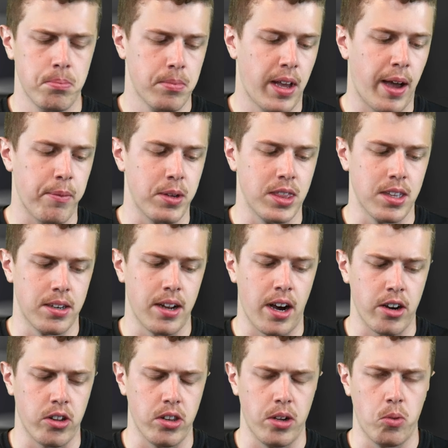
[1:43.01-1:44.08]
having the
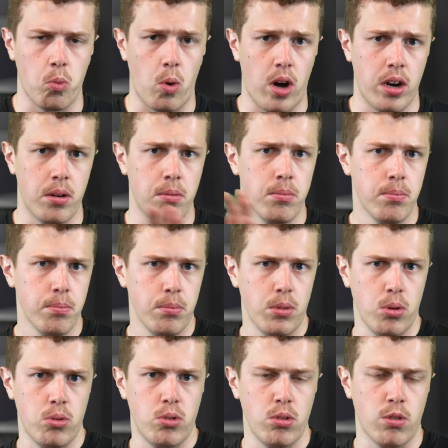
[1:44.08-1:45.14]
dongle in one,
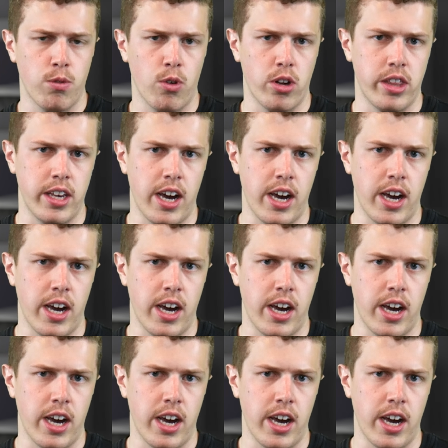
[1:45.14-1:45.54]
Bluetooth for the